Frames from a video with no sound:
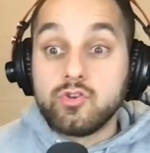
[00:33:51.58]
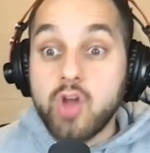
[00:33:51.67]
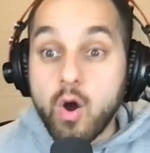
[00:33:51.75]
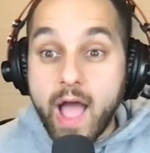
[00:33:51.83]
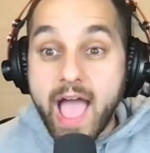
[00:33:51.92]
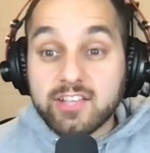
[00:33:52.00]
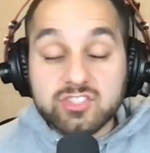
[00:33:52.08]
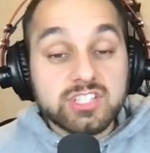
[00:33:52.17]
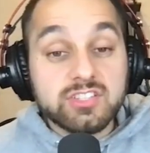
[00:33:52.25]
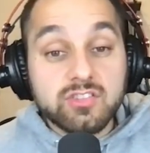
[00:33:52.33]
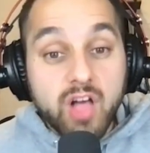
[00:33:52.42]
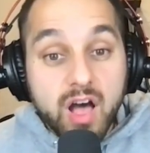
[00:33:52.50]
No, I
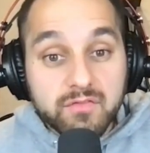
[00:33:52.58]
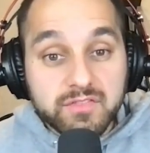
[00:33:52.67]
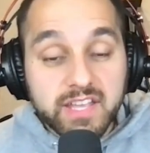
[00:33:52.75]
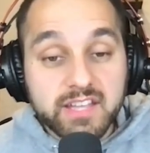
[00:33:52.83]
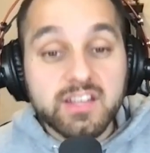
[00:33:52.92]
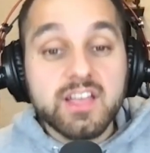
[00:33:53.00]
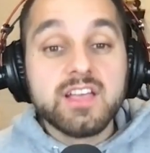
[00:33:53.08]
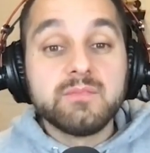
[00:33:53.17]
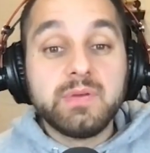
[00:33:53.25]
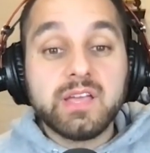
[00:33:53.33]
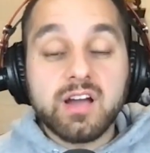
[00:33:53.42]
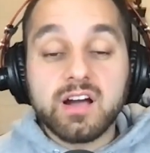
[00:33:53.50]
actually loved it
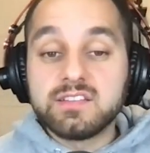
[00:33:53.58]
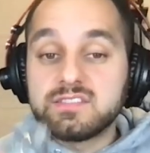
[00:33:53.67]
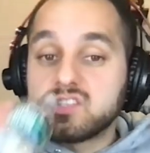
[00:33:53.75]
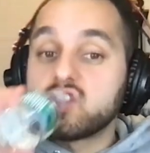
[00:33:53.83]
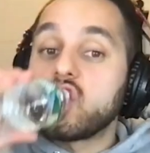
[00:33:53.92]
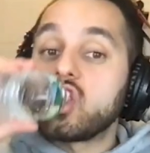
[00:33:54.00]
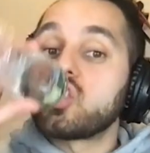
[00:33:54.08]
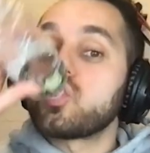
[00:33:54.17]
because